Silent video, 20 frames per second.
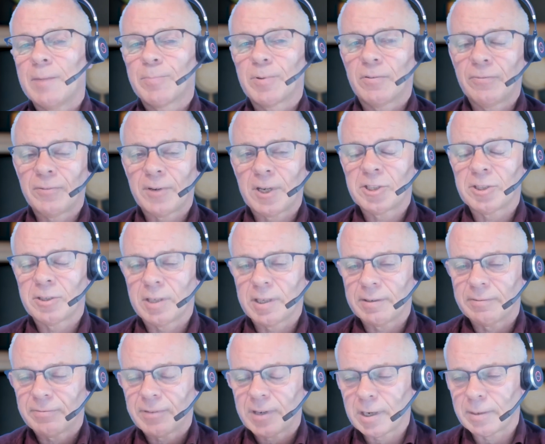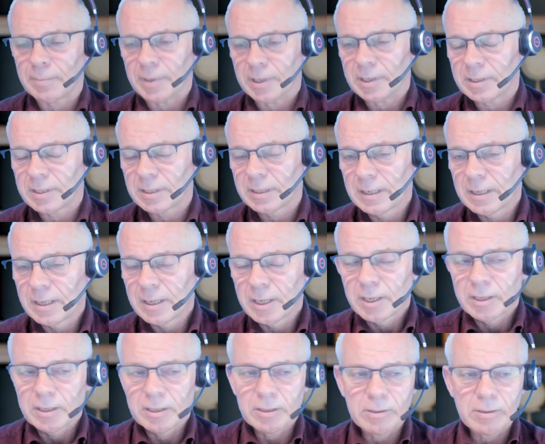professional environment,
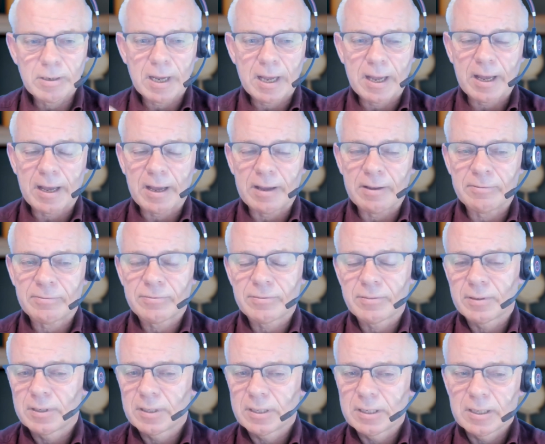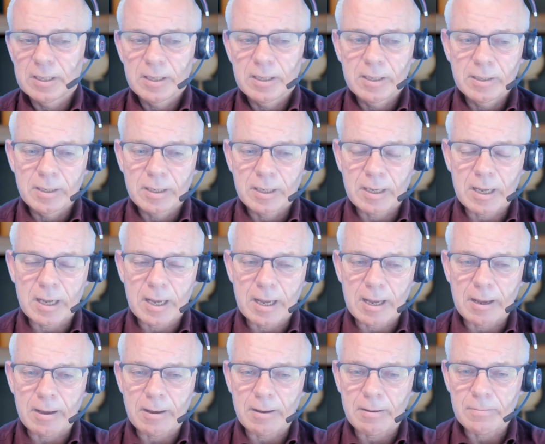you have
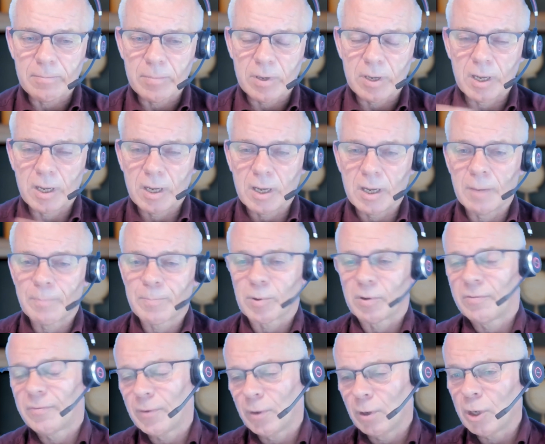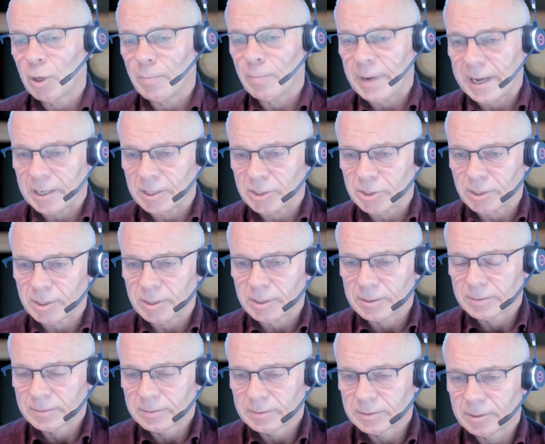a portfolio manager,
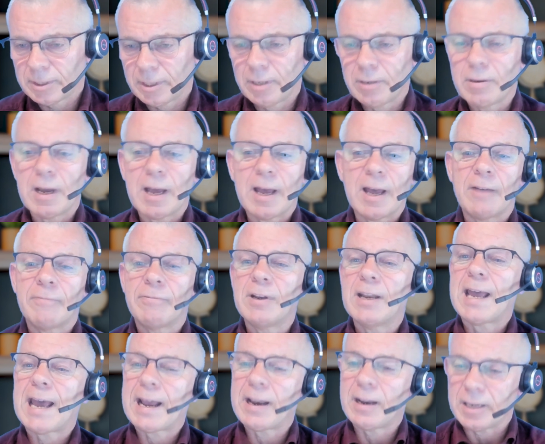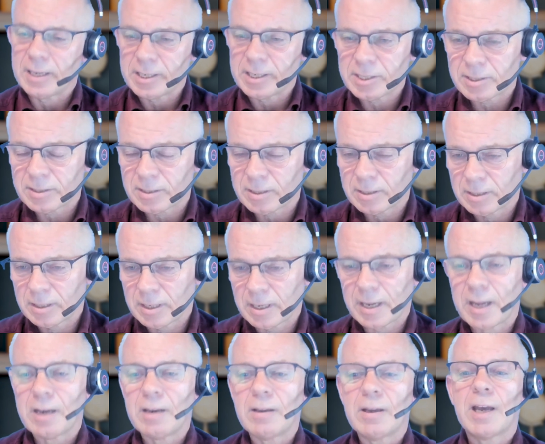you have an analyst,
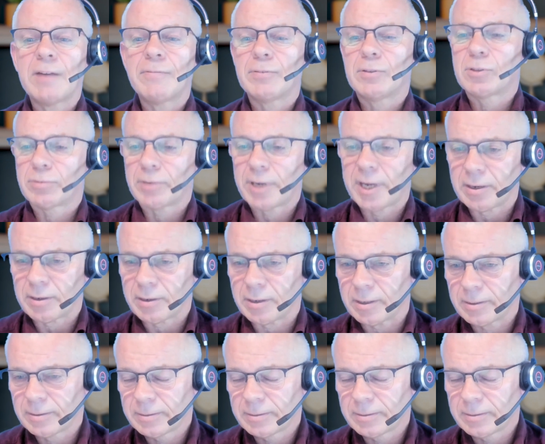and you have a trader.